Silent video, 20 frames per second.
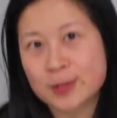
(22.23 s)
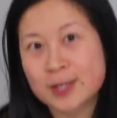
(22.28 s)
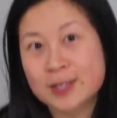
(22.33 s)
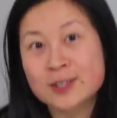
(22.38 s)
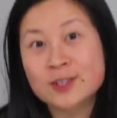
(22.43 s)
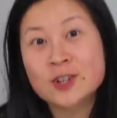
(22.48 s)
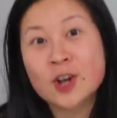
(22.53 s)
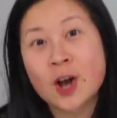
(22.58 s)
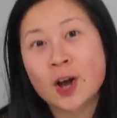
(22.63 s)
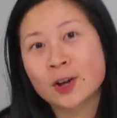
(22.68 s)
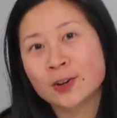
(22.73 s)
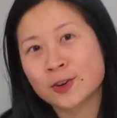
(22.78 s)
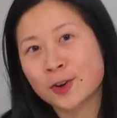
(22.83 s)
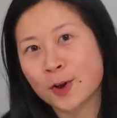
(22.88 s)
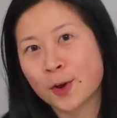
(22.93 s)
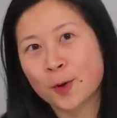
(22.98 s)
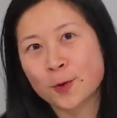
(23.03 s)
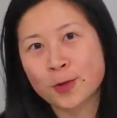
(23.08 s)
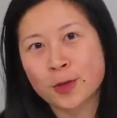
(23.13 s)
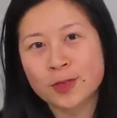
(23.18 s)
we did not
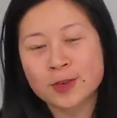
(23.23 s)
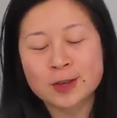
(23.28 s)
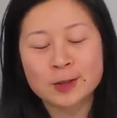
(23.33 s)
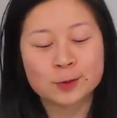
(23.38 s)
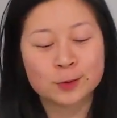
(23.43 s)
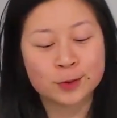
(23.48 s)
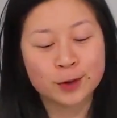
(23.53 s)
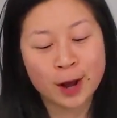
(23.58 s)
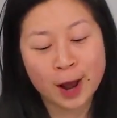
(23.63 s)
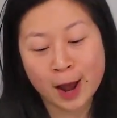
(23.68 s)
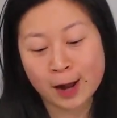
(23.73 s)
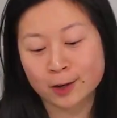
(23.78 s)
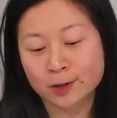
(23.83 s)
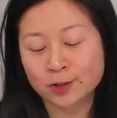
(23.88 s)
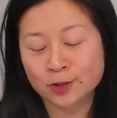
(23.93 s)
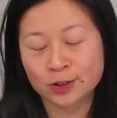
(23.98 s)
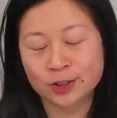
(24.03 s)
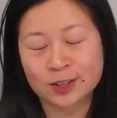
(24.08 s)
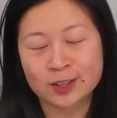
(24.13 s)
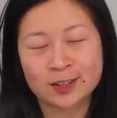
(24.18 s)
know that these were
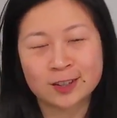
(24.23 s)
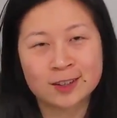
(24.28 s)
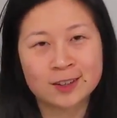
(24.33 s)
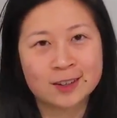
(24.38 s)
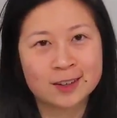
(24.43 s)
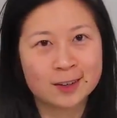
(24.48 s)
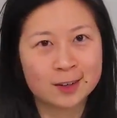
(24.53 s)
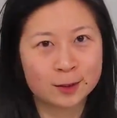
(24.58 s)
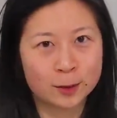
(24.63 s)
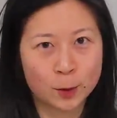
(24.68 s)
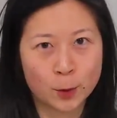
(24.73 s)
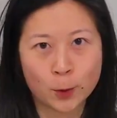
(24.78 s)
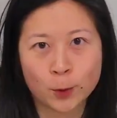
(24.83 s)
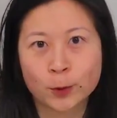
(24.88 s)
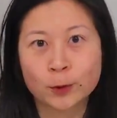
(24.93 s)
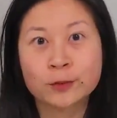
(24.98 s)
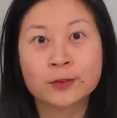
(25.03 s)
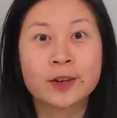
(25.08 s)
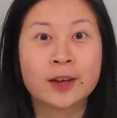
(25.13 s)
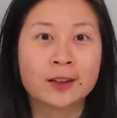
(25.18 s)
actually a
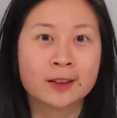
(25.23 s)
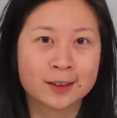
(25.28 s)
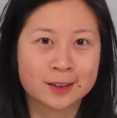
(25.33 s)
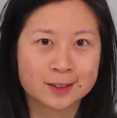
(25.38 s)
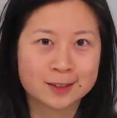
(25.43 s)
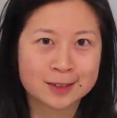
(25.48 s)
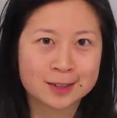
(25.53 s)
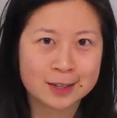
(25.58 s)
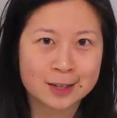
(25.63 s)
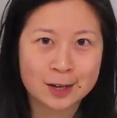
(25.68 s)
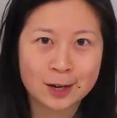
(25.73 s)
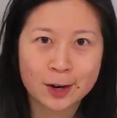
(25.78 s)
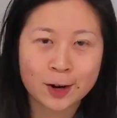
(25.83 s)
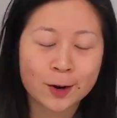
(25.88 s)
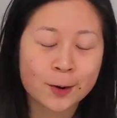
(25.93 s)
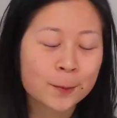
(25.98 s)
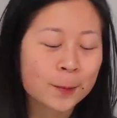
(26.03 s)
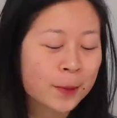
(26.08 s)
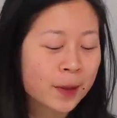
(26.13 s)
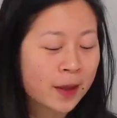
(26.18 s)
local delicacy
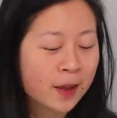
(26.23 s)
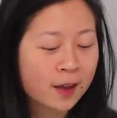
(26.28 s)
here.